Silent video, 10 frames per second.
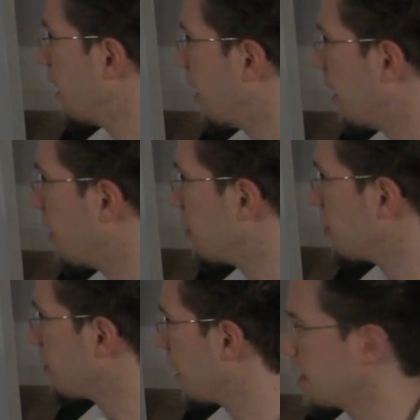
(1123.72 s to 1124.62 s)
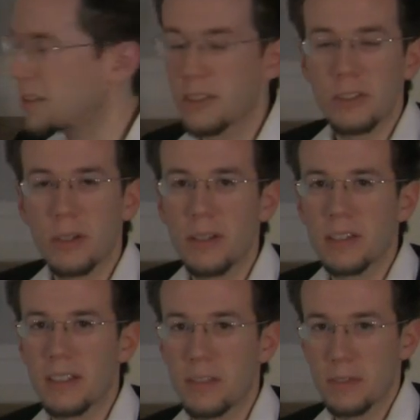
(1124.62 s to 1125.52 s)
and to show
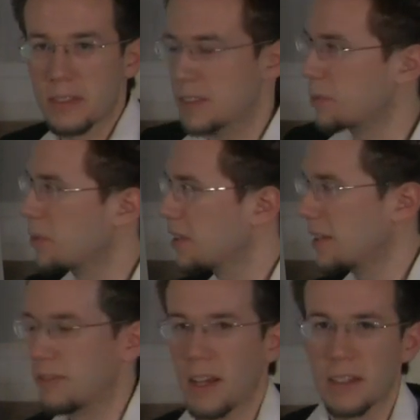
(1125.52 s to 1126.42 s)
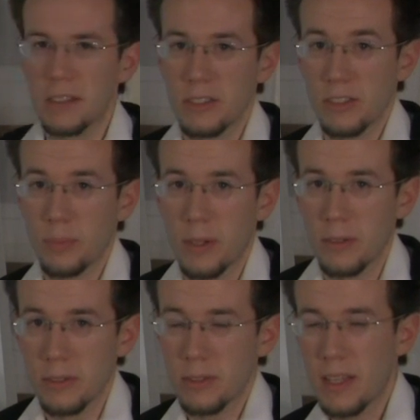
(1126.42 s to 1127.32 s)
you the difference and the advantages of
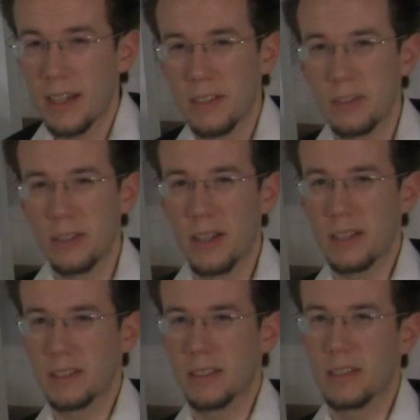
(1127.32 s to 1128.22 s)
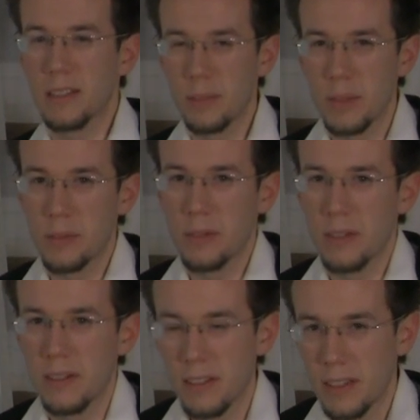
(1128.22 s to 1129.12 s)
both. So that gives you guys a little bit
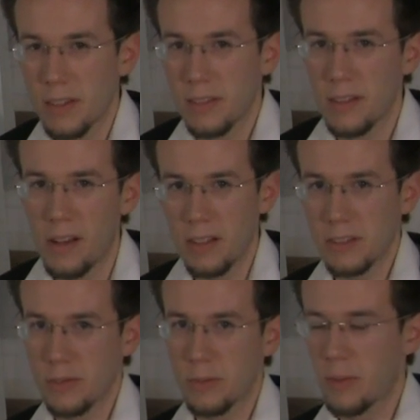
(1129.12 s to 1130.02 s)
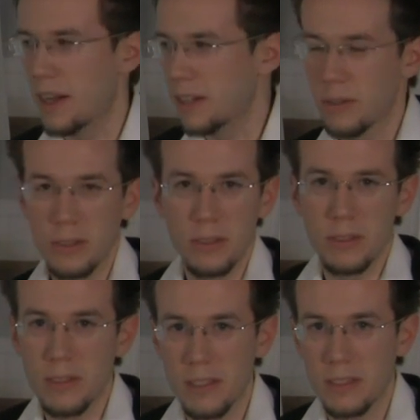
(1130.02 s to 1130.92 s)
more, knowledge of why you would
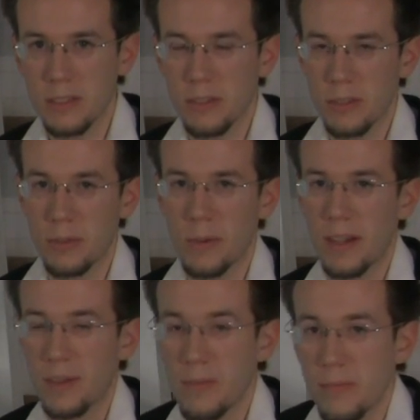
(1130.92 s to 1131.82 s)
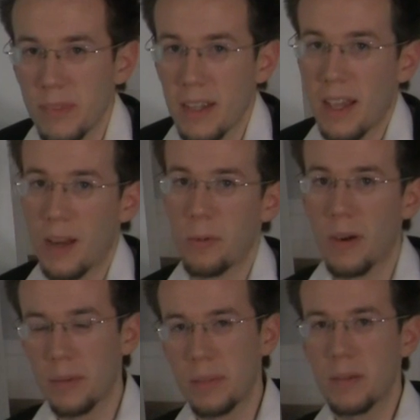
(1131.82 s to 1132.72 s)
do things a certain way, and
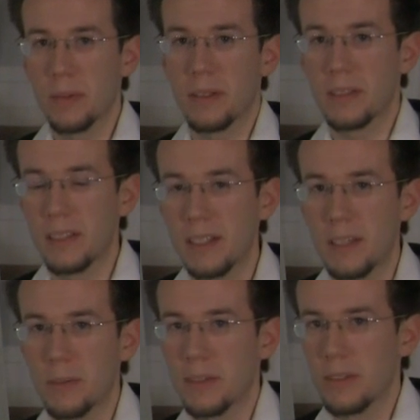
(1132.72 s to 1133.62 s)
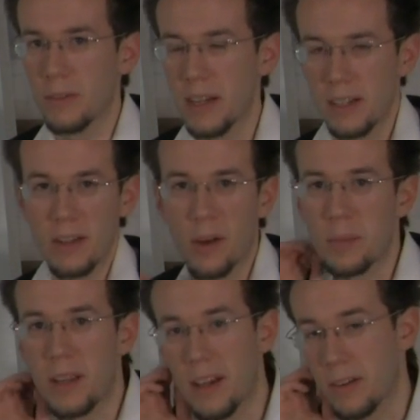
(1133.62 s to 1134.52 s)
what people are thinking when they're writing
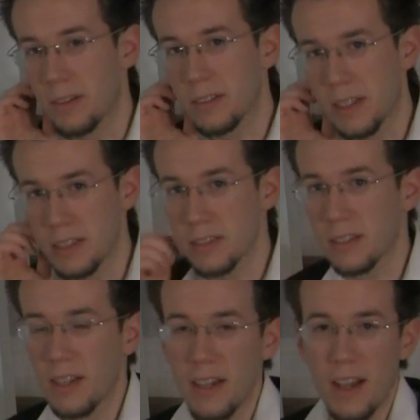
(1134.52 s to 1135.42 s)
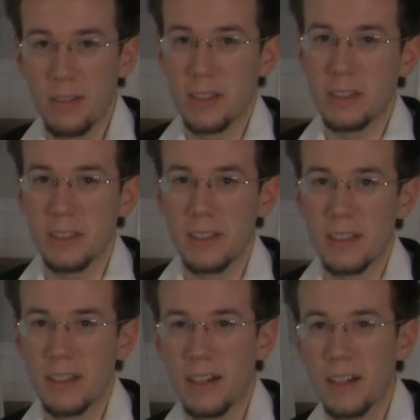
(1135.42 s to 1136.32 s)
harmony out. Because
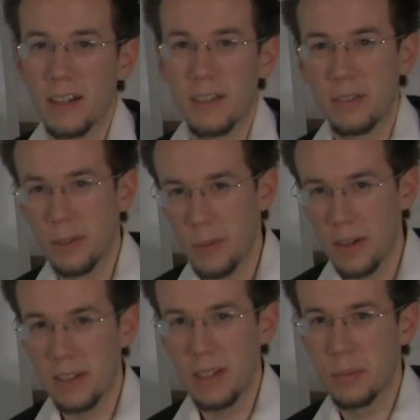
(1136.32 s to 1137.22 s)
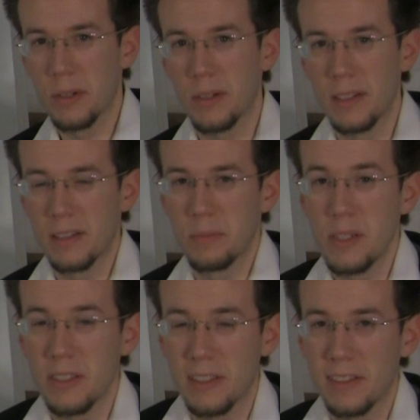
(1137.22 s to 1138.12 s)
eventually, if you want to keep going in
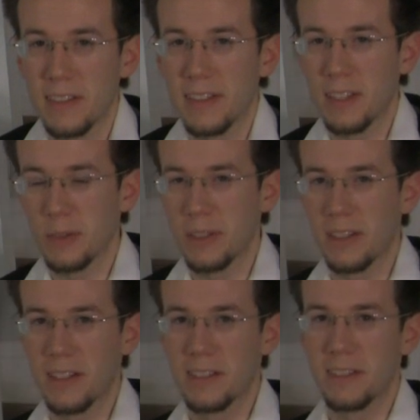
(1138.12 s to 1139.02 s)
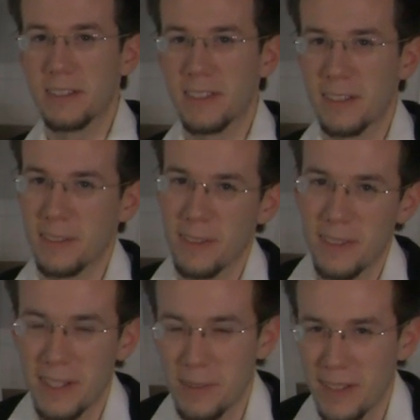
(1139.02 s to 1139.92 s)
music theory, that's what you're going to do down the
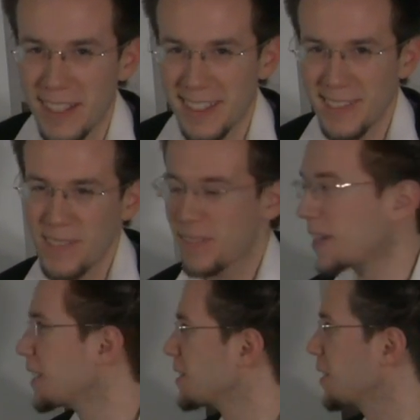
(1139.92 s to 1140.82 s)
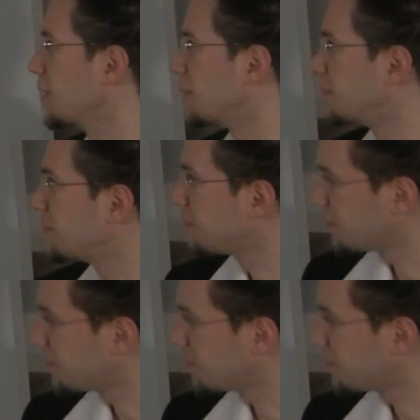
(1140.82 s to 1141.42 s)
road anyway. So,